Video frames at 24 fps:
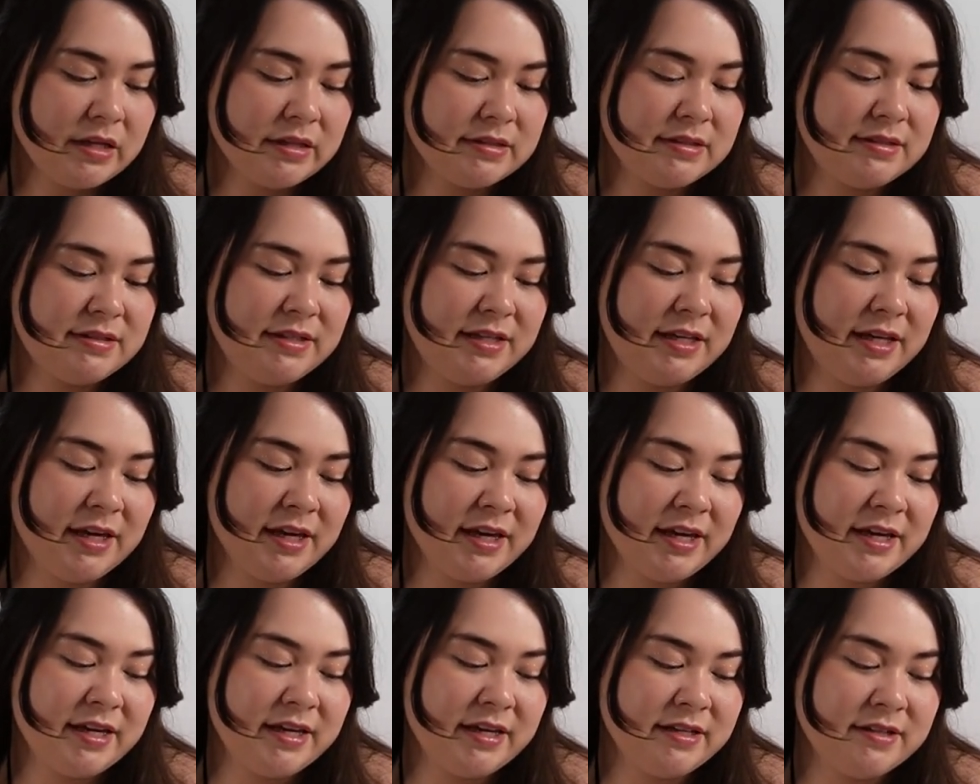
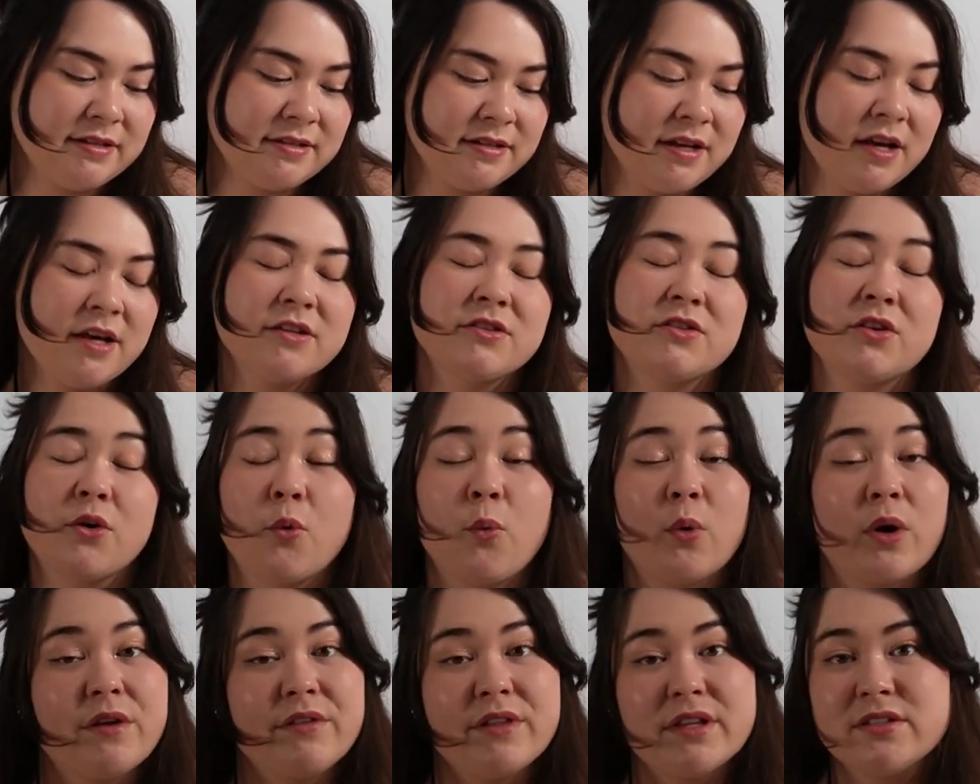seeing his so
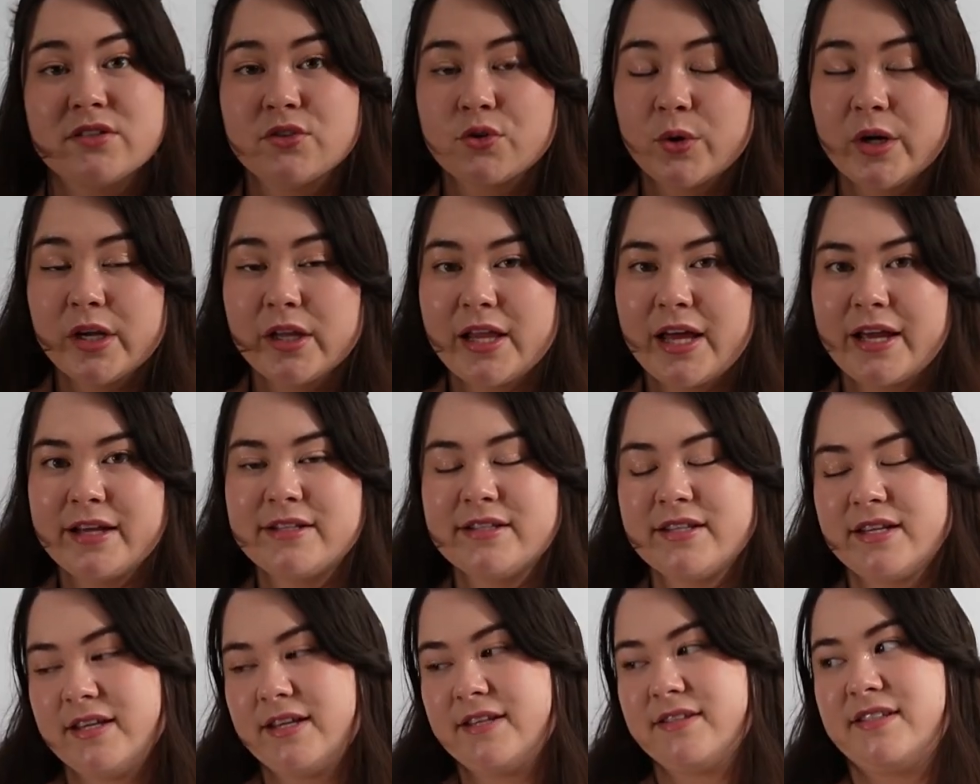one of the
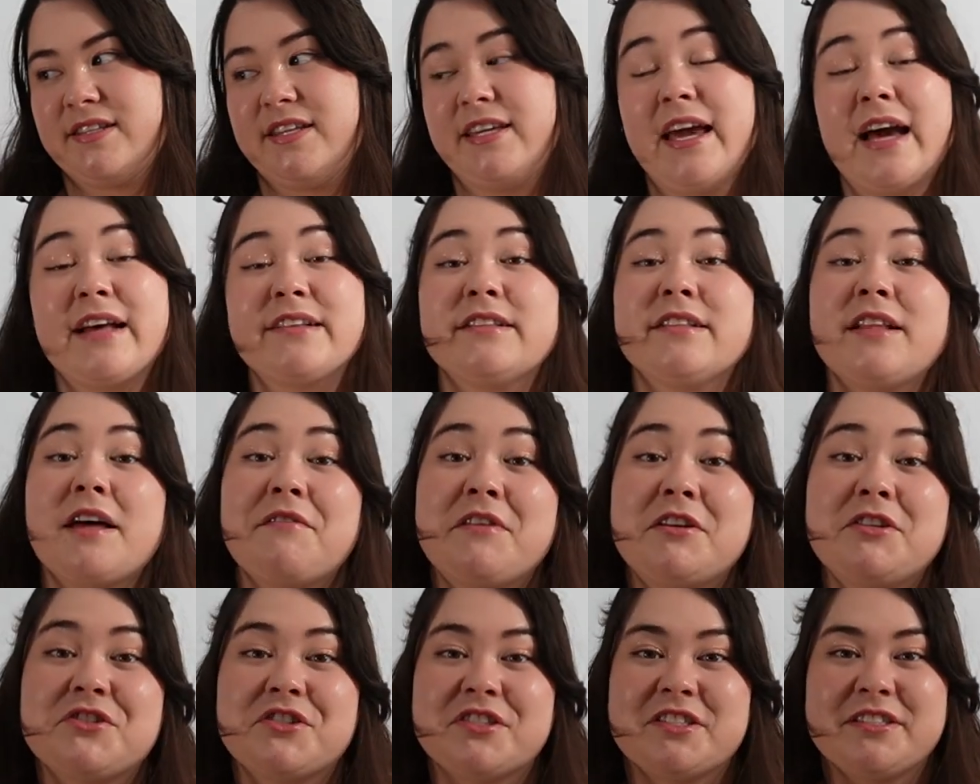storylines is he has a love
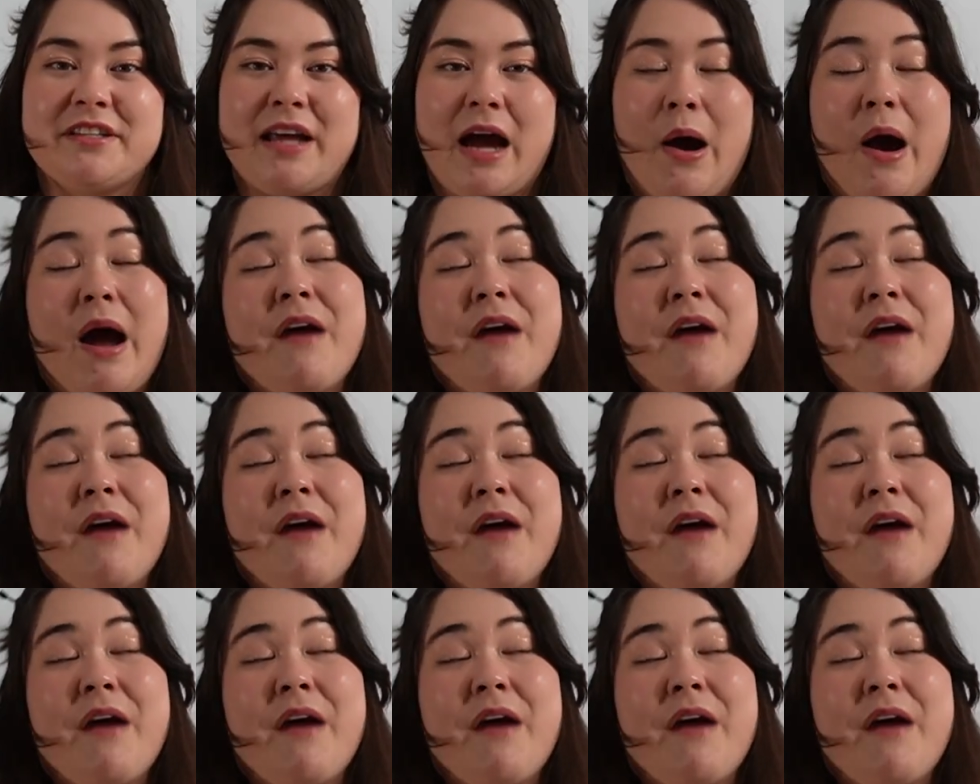interest now.